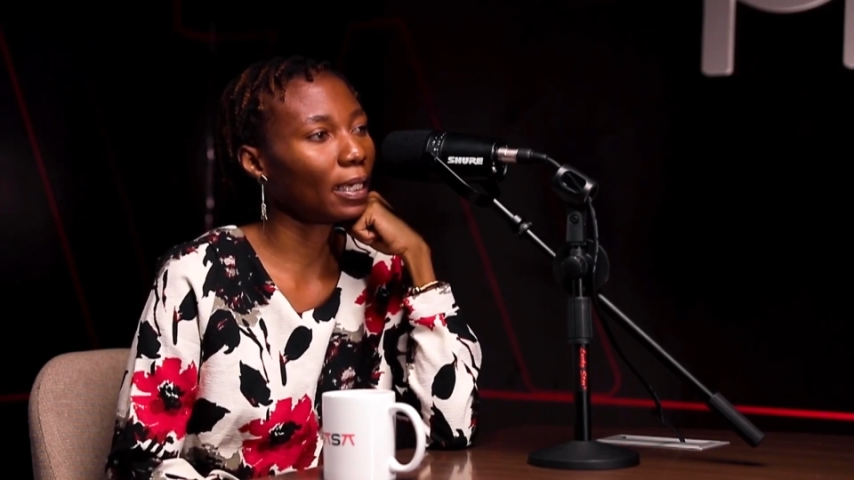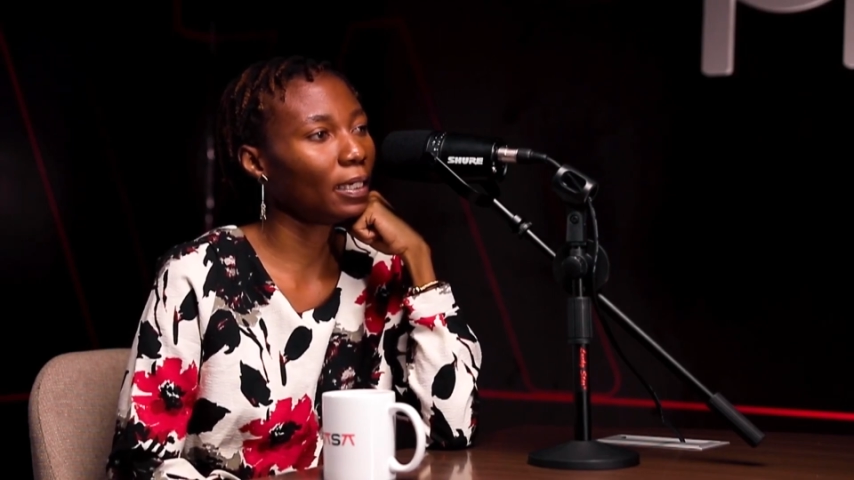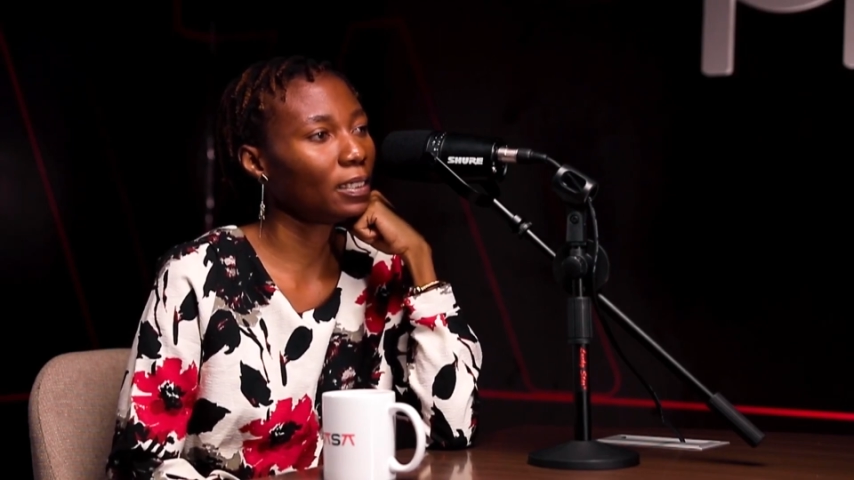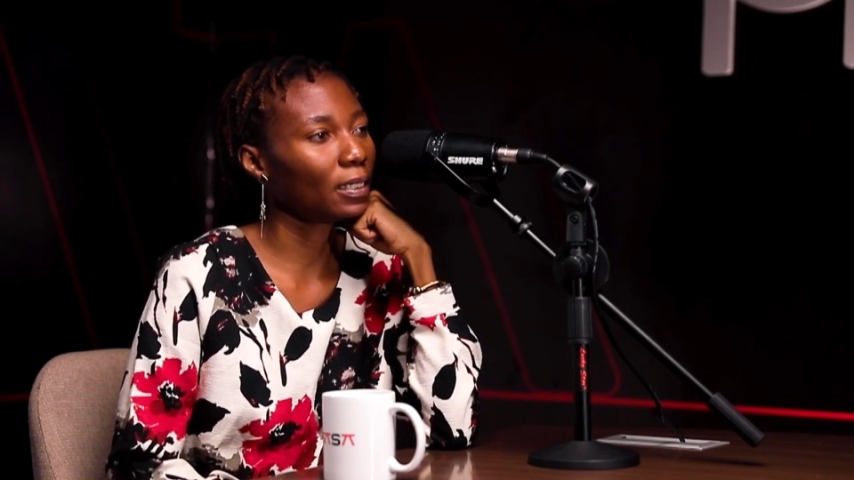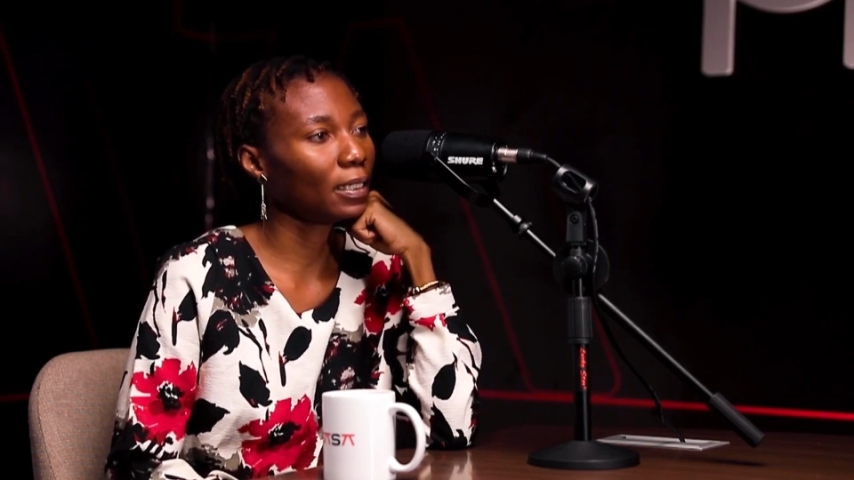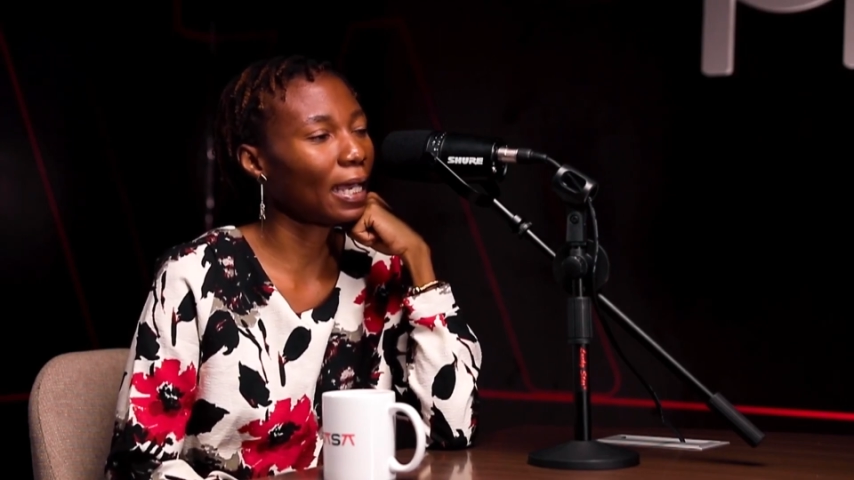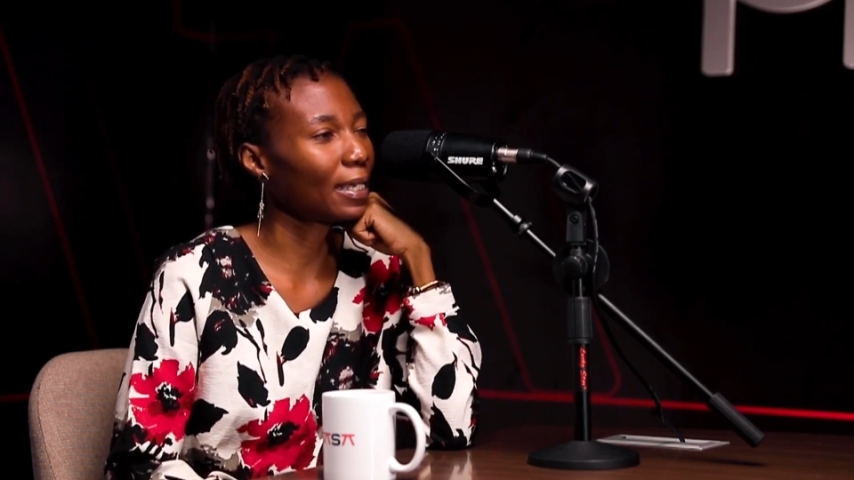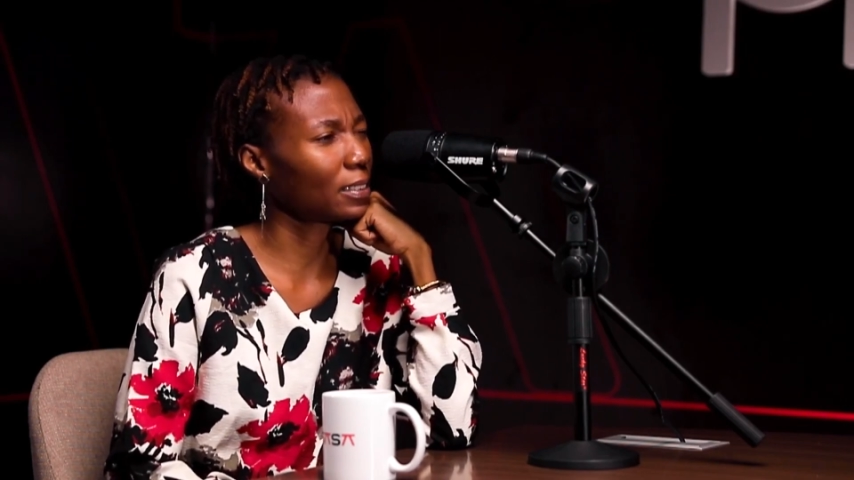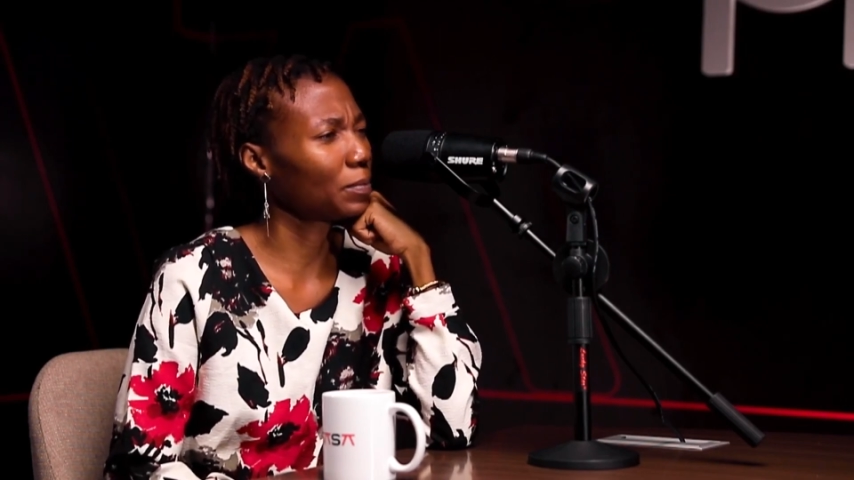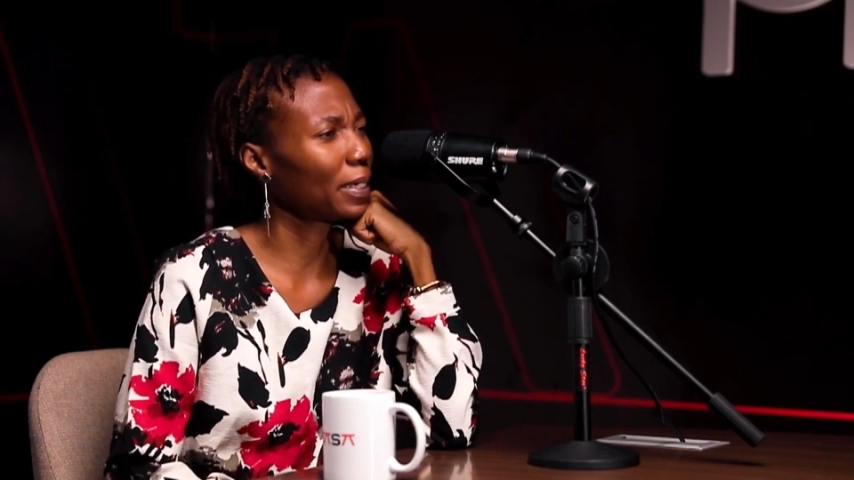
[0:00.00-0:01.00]
age and it
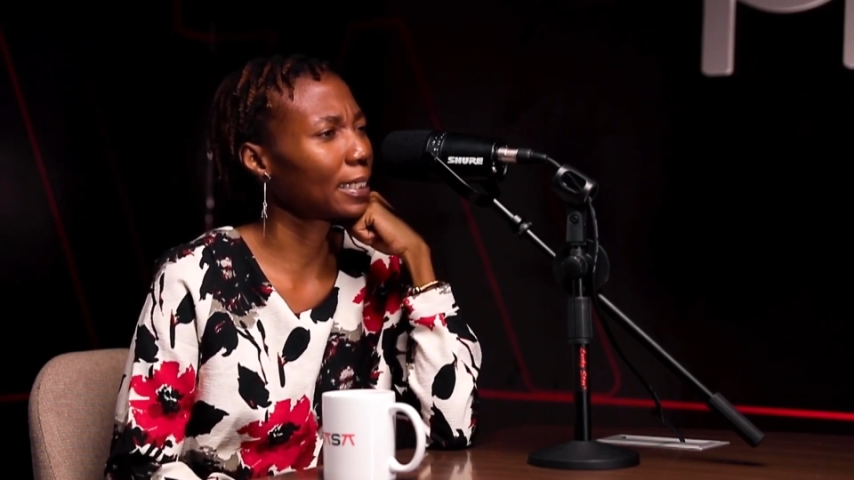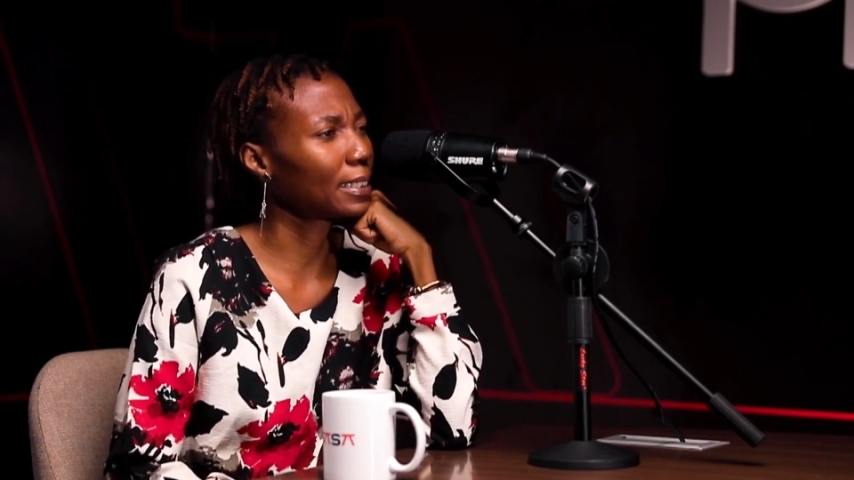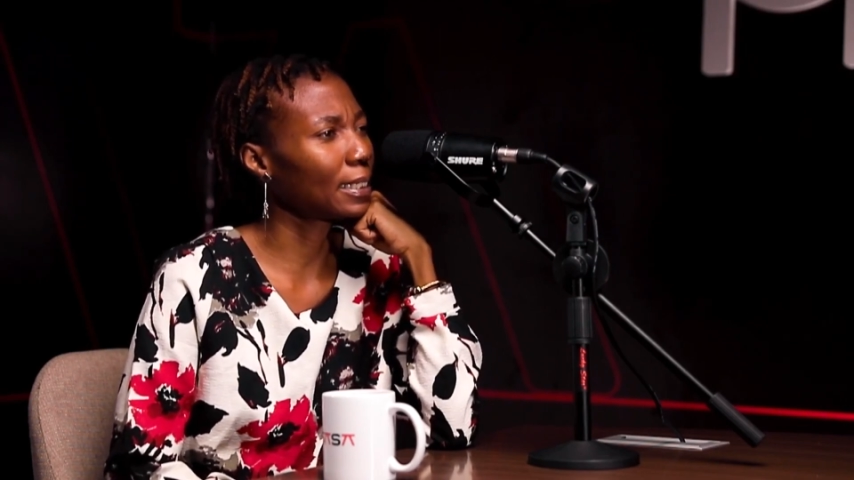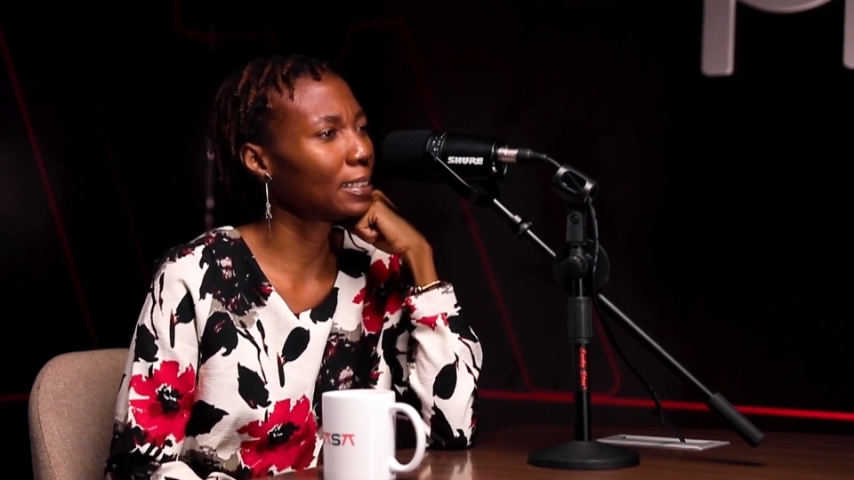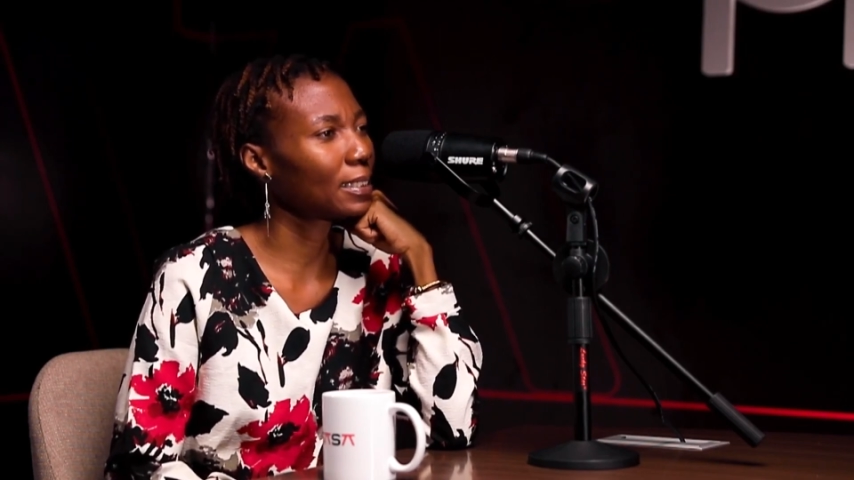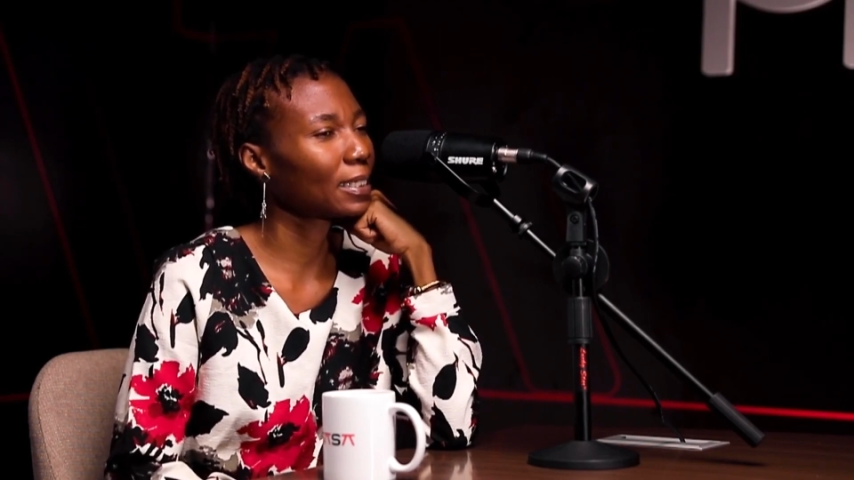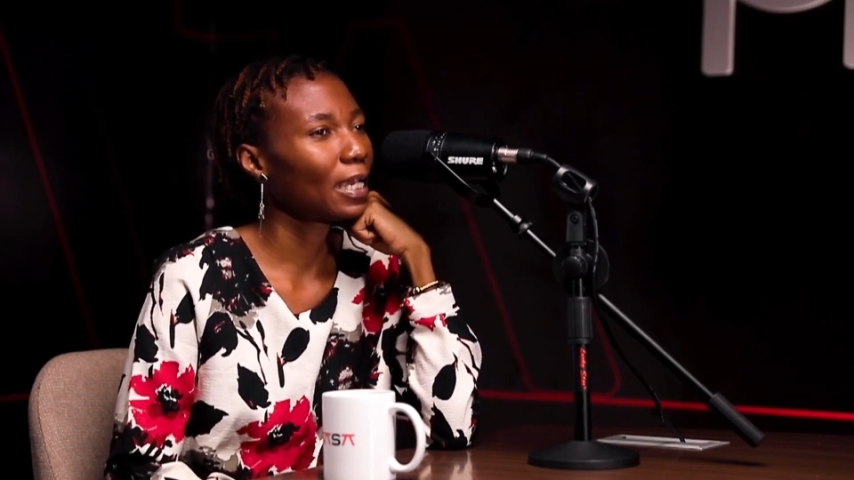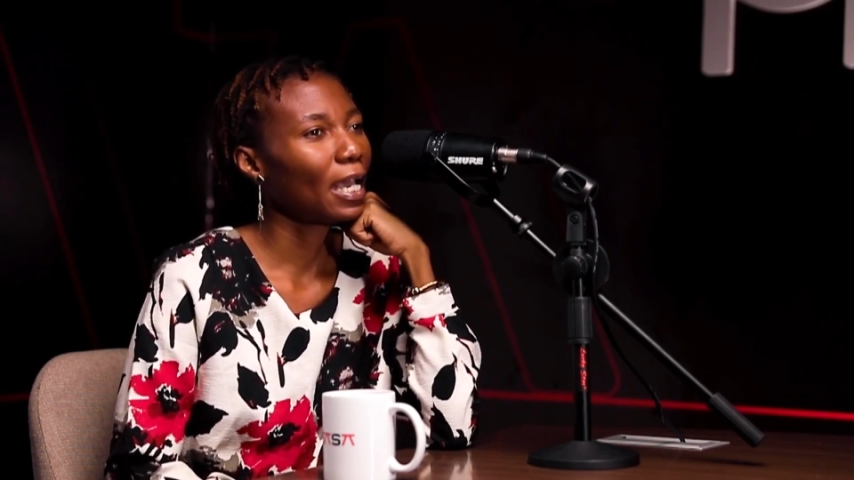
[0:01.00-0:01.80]
has to make sense.